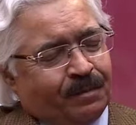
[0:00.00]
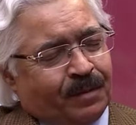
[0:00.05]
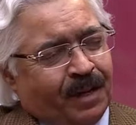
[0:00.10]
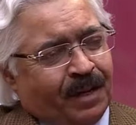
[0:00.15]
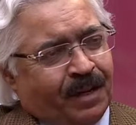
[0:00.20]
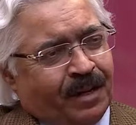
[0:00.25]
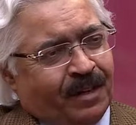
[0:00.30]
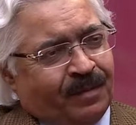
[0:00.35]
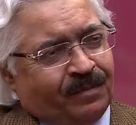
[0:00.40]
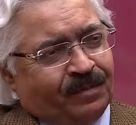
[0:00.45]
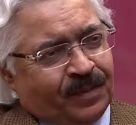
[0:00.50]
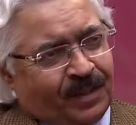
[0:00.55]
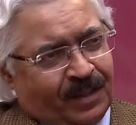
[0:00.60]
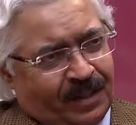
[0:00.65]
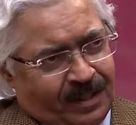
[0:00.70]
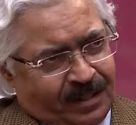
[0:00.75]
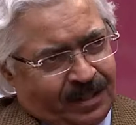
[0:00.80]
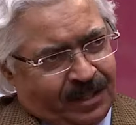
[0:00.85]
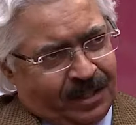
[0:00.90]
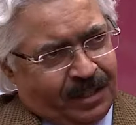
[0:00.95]
uh,
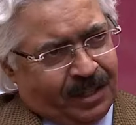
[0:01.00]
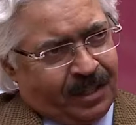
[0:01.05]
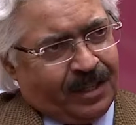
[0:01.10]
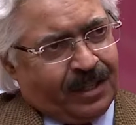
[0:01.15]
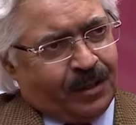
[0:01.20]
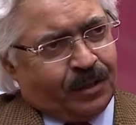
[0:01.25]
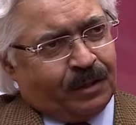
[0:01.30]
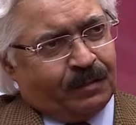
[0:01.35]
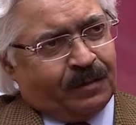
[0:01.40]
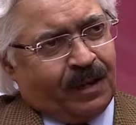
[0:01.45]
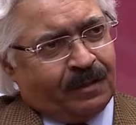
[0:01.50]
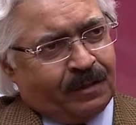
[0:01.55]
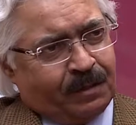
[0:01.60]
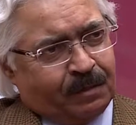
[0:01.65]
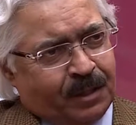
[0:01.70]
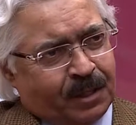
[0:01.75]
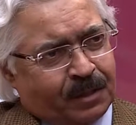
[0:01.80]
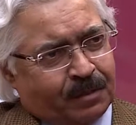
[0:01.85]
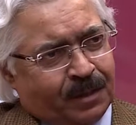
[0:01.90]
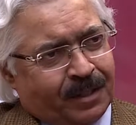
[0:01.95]
uh surgical aortic valve replacement. And the